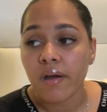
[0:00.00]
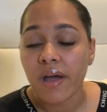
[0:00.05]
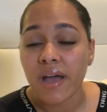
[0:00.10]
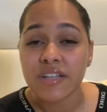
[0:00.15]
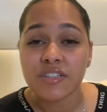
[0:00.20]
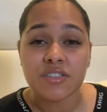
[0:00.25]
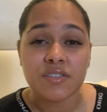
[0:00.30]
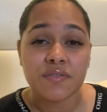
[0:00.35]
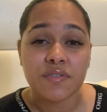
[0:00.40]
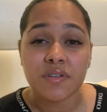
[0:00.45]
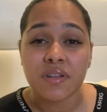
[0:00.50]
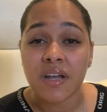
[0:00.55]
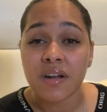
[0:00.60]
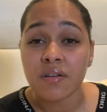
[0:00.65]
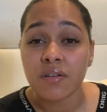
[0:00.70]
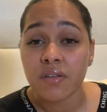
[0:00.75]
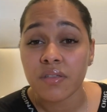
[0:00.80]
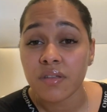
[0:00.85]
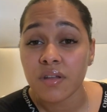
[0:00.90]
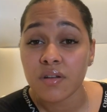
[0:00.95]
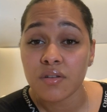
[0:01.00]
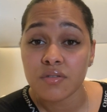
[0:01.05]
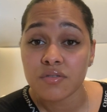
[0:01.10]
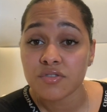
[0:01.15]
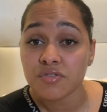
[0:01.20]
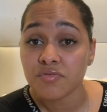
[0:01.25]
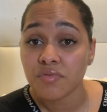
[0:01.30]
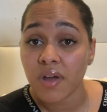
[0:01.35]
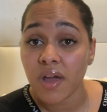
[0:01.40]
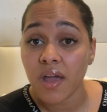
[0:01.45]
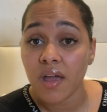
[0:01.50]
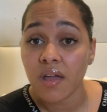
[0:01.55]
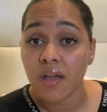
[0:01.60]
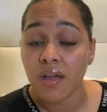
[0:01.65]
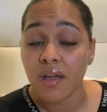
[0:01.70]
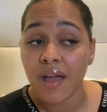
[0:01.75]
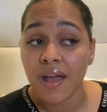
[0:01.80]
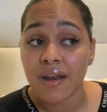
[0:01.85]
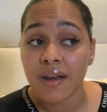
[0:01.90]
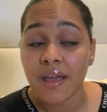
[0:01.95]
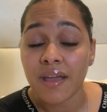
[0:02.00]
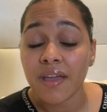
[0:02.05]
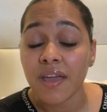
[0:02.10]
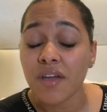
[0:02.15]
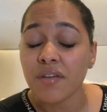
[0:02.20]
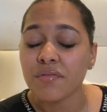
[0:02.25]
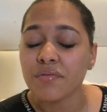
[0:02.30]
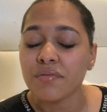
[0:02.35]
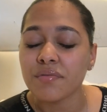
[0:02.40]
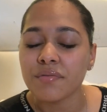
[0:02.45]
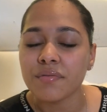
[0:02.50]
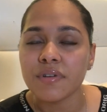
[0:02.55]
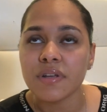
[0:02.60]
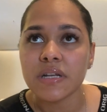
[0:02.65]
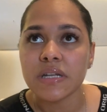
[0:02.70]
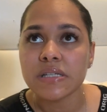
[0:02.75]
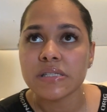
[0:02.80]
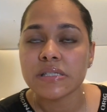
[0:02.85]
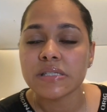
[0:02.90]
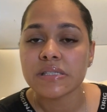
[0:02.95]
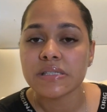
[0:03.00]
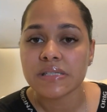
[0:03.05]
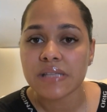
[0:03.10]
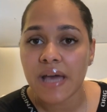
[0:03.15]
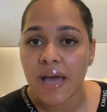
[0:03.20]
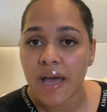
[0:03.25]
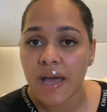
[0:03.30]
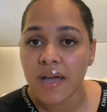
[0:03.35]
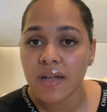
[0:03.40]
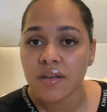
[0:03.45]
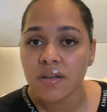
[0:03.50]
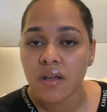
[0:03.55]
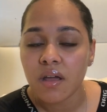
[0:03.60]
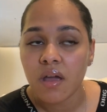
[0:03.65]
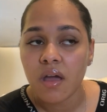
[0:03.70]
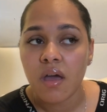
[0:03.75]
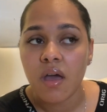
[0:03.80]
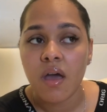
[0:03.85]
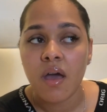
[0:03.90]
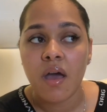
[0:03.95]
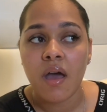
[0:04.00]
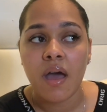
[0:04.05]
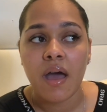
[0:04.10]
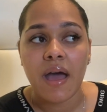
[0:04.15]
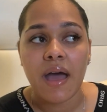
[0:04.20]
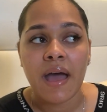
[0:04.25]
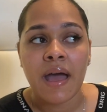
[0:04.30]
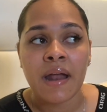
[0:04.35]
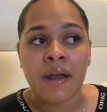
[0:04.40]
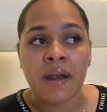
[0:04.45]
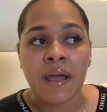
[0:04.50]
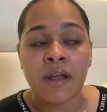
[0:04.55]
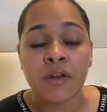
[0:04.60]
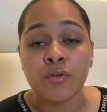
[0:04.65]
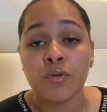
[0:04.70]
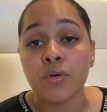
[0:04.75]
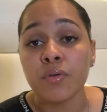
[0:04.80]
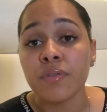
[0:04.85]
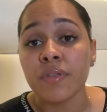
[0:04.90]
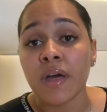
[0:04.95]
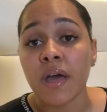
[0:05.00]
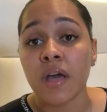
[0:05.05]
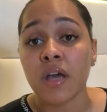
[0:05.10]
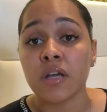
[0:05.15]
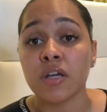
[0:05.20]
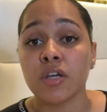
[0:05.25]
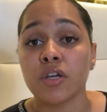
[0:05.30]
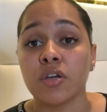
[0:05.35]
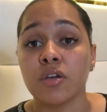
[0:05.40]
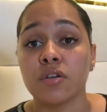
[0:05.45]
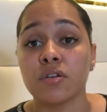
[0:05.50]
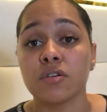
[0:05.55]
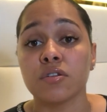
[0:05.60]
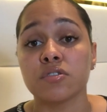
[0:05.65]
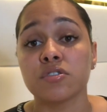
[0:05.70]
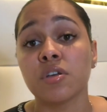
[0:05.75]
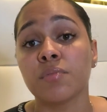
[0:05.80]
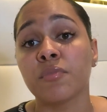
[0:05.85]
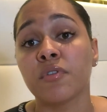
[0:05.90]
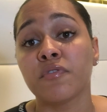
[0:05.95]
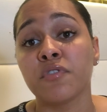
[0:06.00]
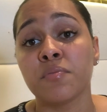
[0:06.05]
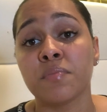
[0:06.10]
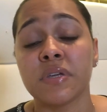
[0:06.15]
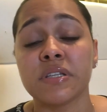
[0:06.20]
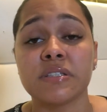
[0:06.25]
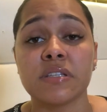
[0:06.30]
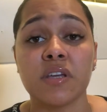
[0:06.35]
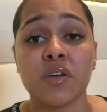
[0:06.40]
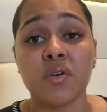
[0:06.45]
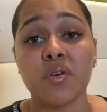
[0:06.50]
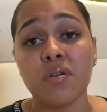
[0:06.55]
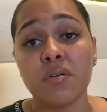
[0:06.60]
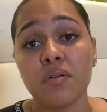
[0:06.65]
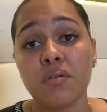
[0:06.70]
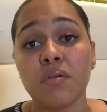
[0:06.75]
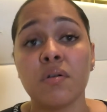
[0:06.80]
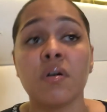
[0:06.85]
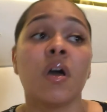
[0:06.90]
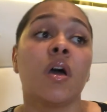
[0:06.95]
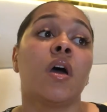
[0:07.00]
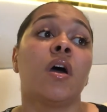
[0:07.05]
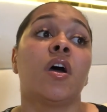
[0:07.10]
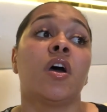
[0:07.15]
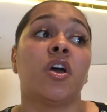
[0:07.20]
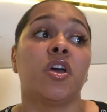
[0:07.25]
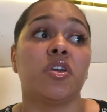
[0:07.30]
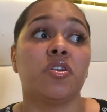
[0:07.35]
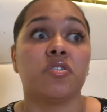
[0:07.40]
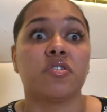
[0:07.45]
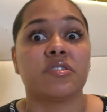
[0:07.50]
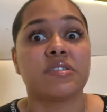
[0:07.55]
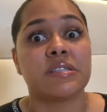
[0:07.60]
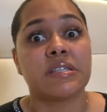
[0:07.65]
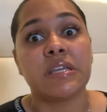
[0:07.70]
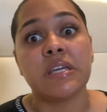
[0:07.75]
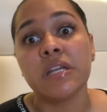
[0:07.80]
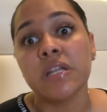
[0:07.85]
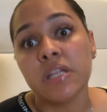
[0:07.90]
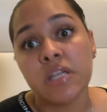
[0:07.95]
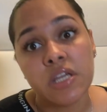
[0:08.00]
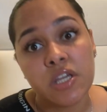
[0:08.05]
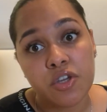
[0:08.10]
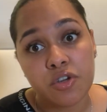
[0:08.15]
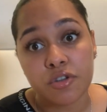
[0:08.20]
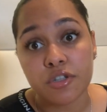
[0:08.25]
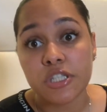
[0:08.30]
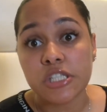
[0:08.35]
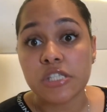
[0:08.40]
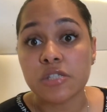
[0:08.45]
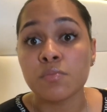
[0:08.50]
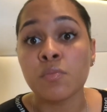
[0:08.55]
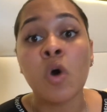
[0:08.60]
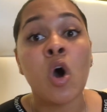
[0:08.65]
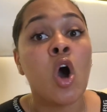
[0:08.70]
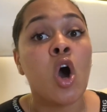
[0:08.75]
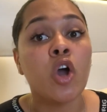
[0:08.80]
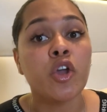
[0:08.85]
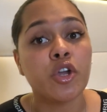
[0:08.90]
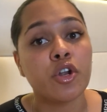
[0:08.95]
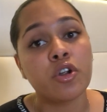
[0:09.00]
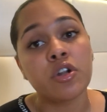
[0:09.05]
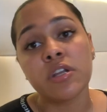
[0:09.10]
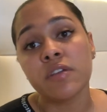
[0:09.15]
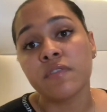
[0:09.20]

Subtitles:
I just feel like nothing looks right, and I get really sad. And I know that some of you may say, oh, you're skinny, you're small, you're not